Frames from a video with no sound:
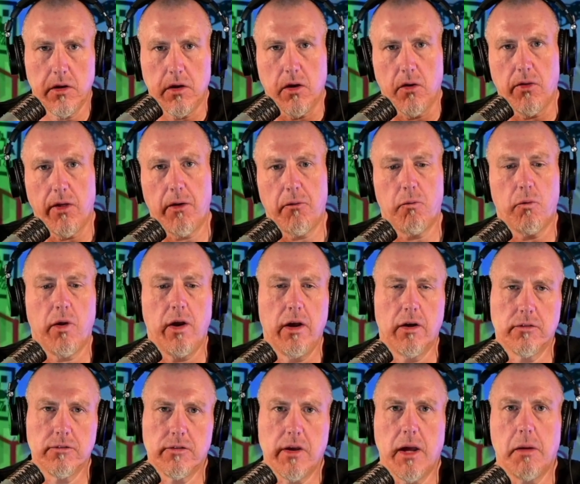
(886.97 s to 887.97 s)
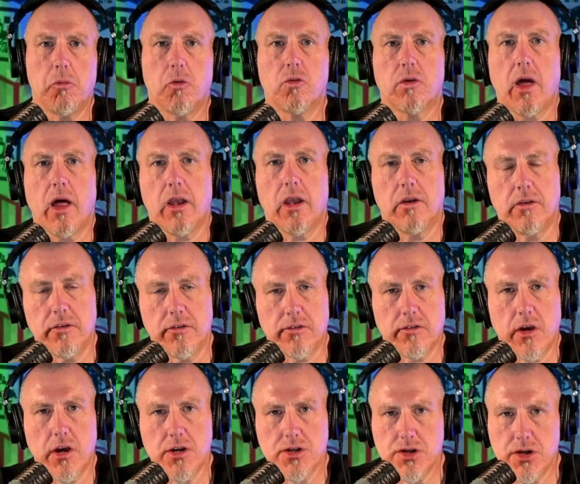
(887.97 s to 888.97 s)
that round table kind of
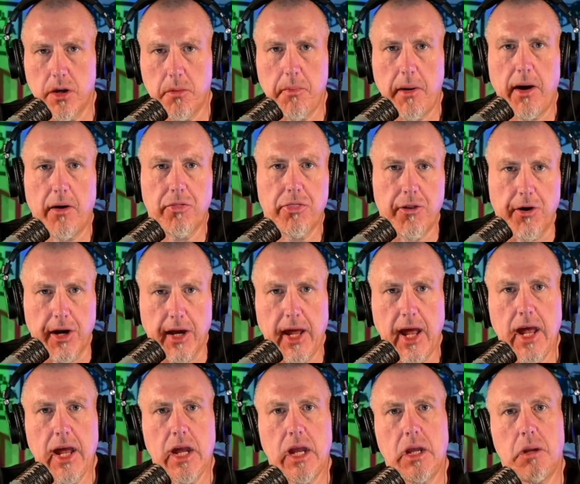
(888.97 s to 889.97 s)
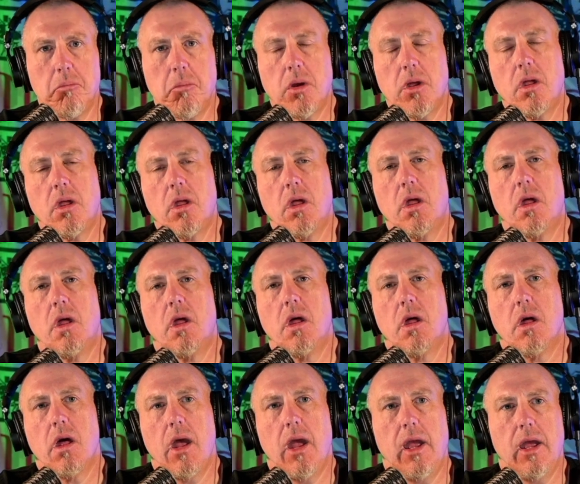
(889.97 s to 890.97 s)
discussion about their game,
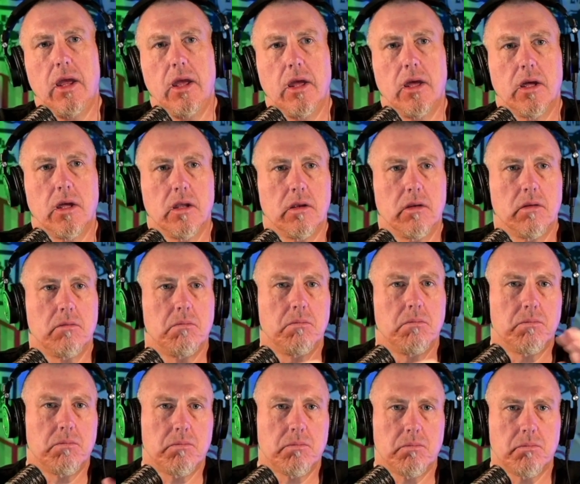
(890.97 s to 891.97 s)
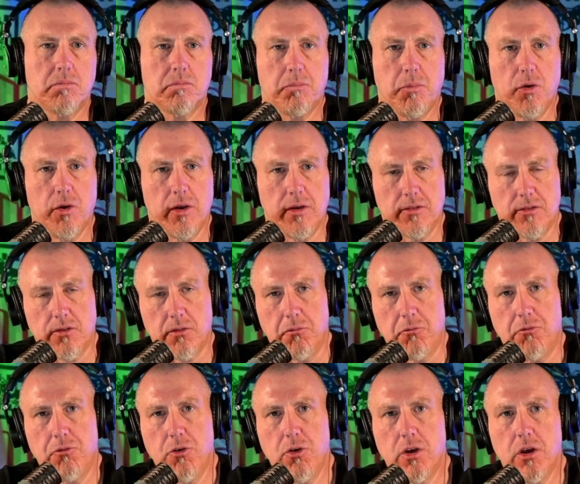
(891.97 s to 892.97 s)
and put in
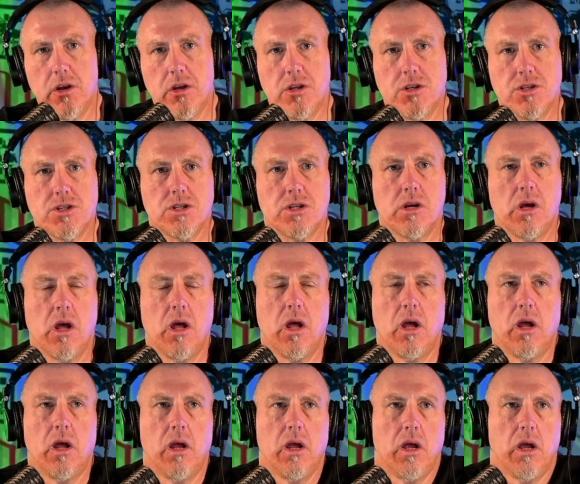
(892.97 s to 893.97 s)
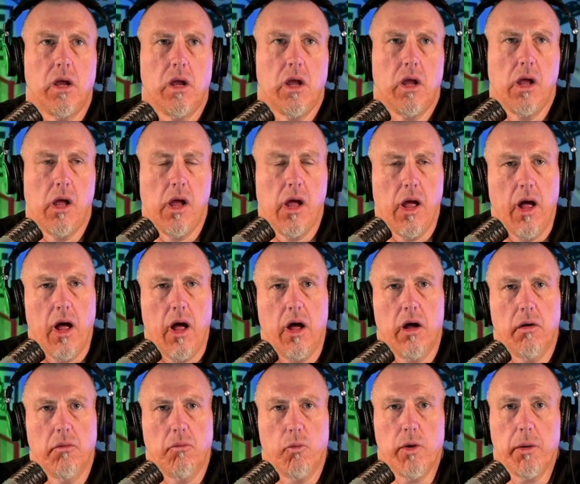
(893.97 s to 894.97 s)
some footage.
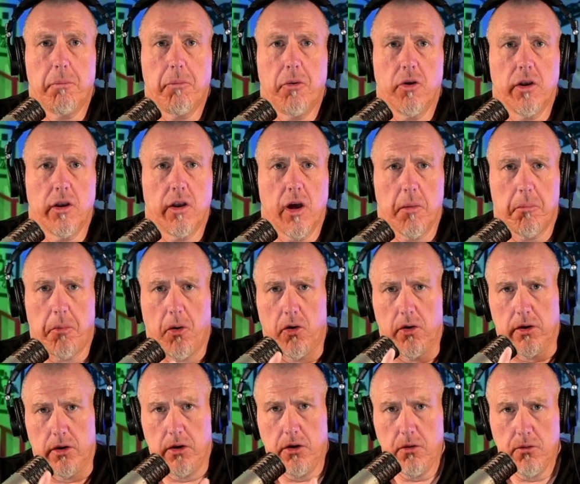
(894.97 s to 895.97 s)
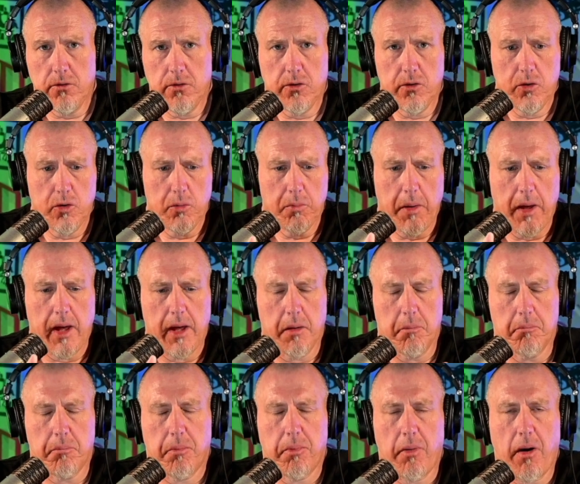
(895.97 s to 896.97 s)
We'd put it up on YouTube,
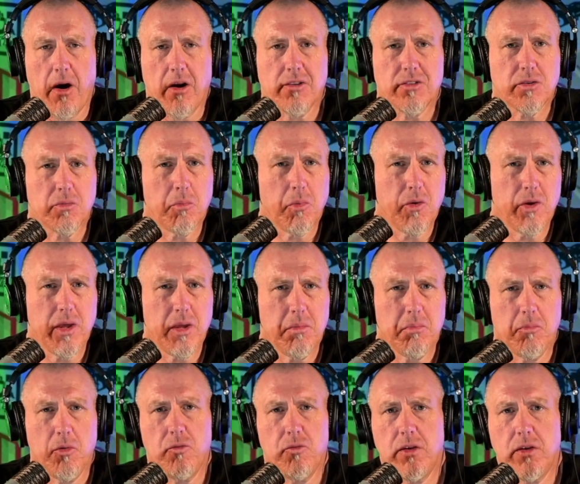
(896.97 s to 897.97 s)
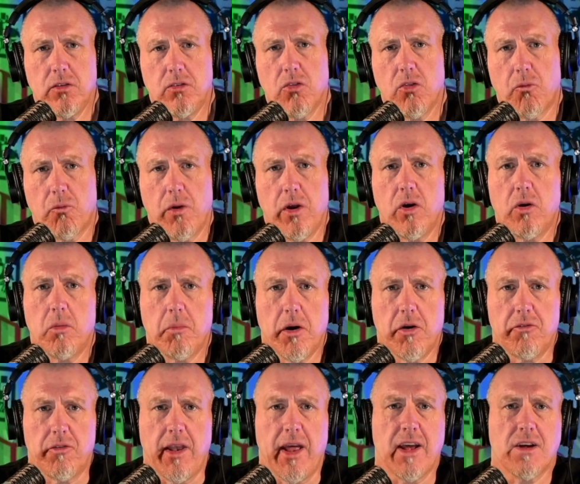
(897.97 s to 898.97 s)
and possibly move into the realm
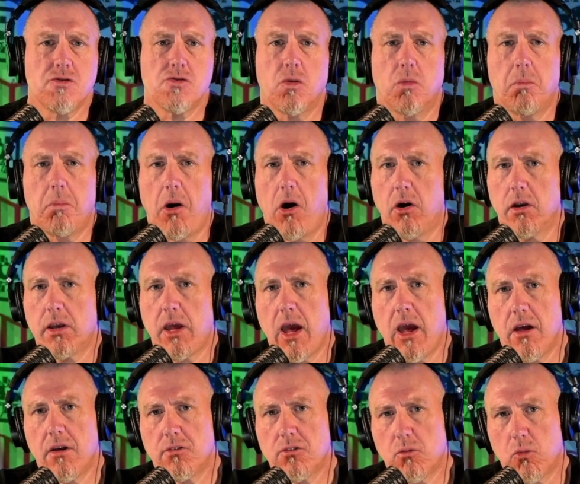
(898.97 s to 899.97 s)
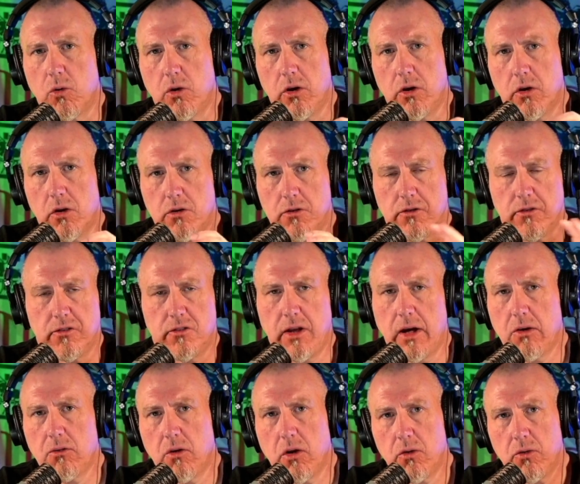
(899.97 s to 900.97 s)
of an actual podcast where you could just
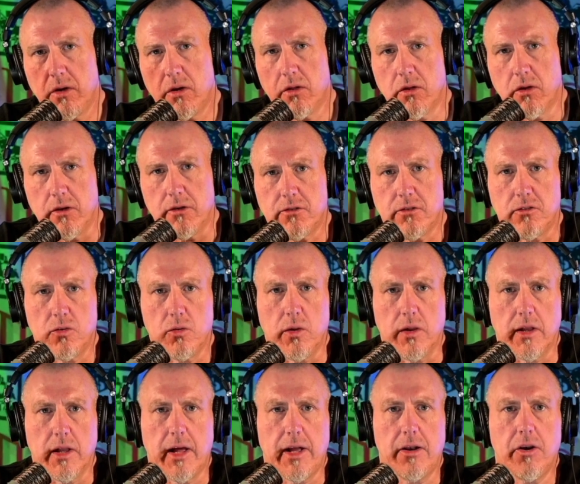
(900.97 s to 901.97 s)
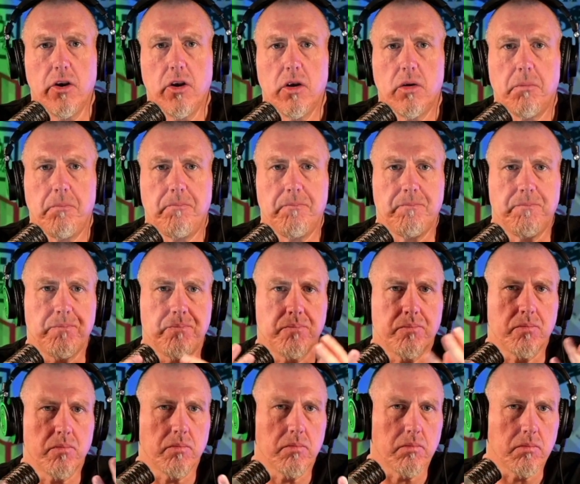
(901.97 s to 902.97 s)
download it listen to it later.
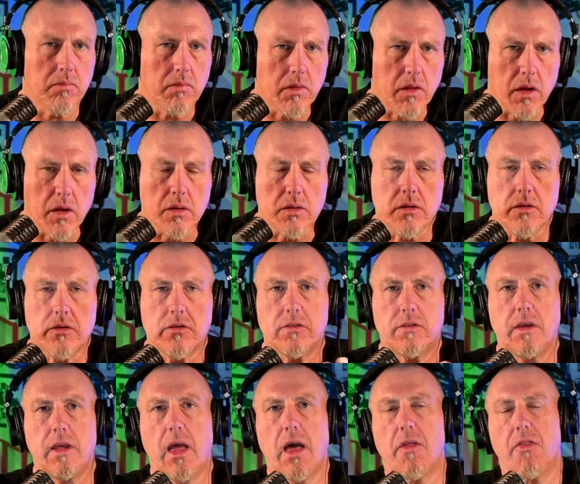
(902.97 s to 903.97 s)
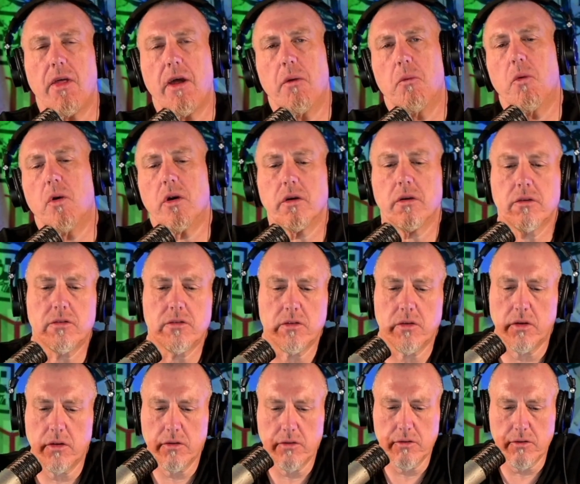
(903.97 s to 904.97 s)
see how that
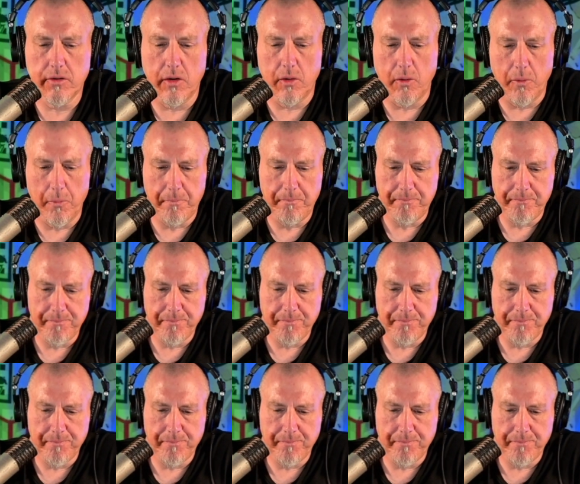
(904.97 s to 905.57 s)
works. So,